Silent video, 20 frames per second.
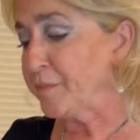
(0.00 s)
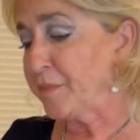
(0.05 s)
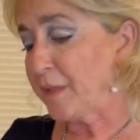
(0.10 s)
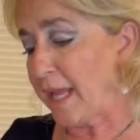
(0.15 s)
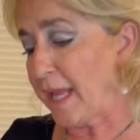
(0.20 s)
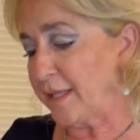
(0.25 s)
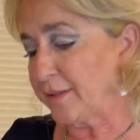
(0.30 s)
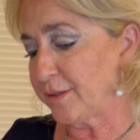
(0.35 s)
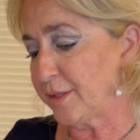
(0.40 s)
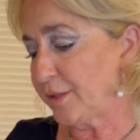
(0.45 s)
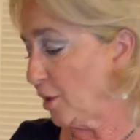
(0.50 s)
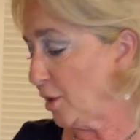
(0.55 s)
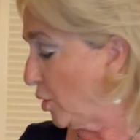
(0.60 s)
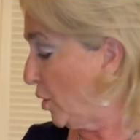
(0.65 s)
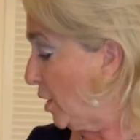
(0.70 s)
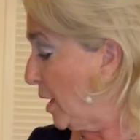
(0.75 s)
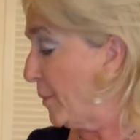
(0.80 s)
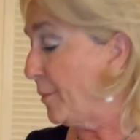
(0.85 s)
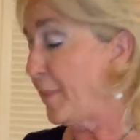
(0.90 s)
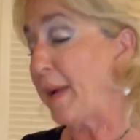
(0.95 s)
And so
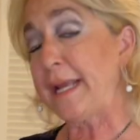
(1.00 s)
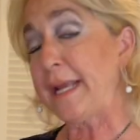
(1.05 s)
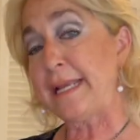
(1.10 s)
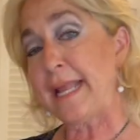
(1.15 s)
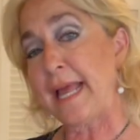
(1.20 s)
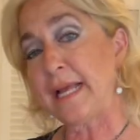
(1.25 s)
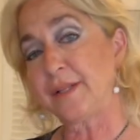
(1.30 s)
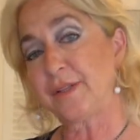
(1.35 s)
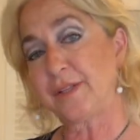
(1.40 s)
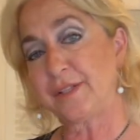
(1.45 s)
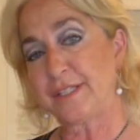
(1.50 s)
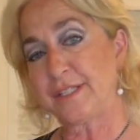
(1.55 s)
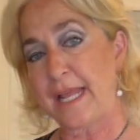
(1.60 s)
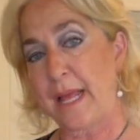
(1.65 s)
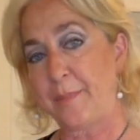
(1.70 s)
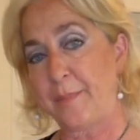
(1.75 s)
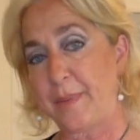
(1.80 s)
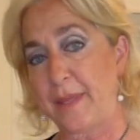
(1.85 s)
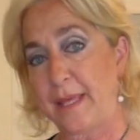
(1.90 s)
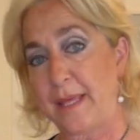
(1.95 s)
my next
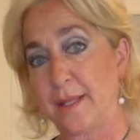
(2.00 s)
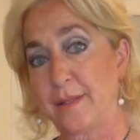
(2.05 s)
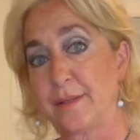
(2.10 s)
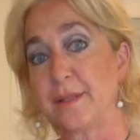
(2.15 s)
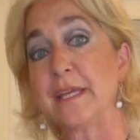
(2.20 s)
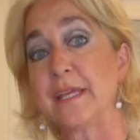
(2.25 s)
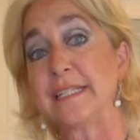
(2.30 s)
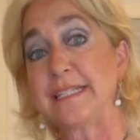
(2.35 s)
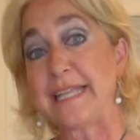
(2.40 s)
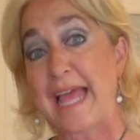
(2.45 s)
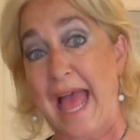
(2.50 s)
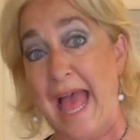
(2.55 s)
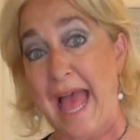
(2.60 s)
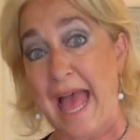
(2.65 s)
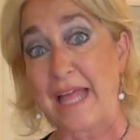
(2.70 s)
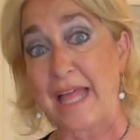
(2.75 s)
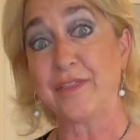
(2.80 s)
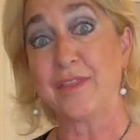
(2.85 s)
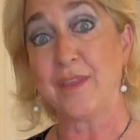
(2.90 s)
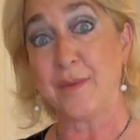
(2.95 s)
step is to
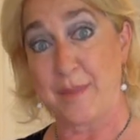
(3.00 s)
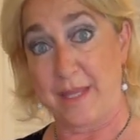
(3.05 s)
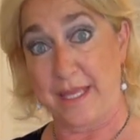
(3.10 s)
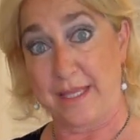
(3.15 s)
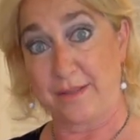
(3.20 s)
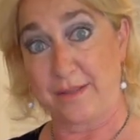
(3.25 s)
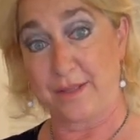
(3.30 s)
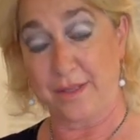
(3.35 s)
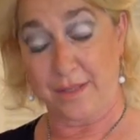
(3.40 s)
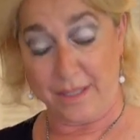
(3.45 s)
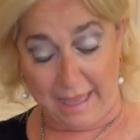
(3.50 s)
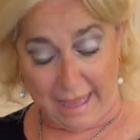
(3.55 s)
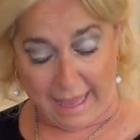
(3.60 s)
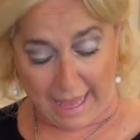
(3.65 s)
add the meats.